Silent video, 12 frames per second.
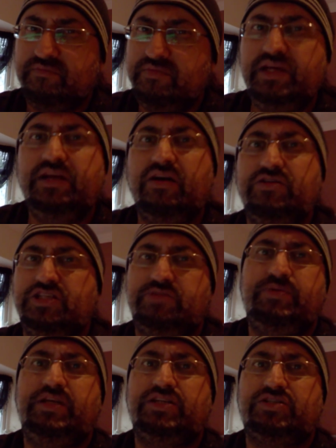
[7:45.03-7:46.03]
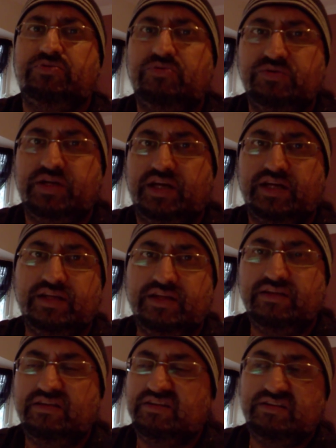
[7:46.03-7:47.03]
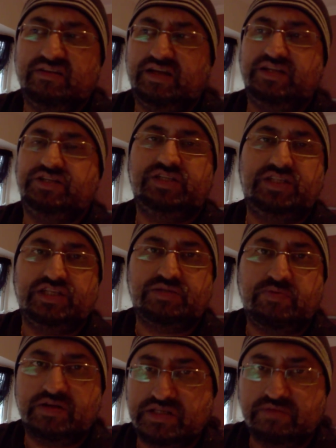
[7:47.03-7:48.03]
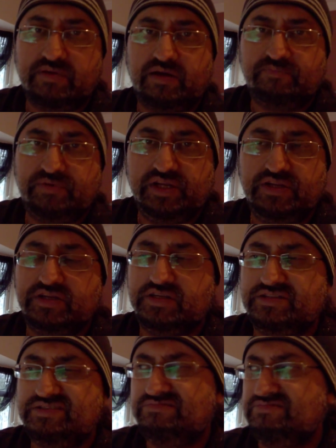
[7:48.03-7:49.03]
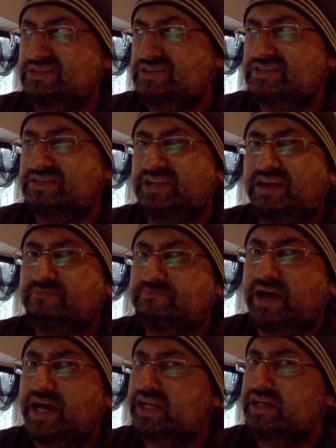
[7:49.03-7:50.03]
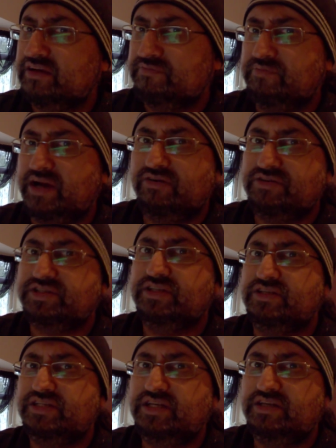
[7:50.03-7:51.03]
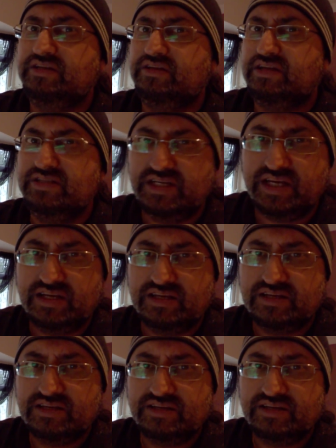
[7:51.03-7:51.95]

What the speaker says: Me going to Speaker's Corner and just expressing my opinions isn't that bad in comparison, is it? Is it?